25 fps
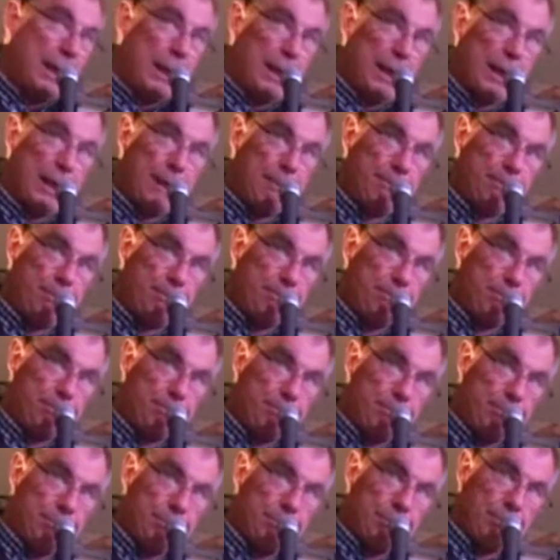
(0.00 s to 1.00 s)

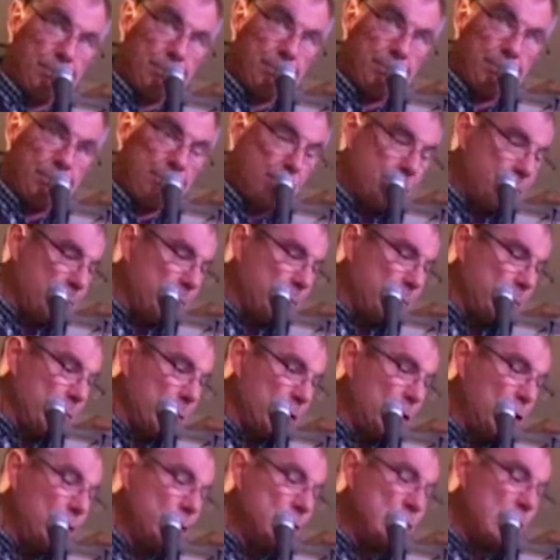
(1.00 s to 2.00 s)

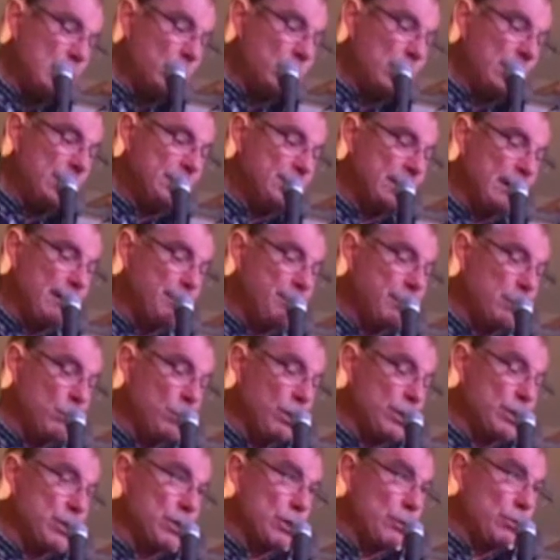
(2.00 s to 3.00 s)
The New South Wales government wants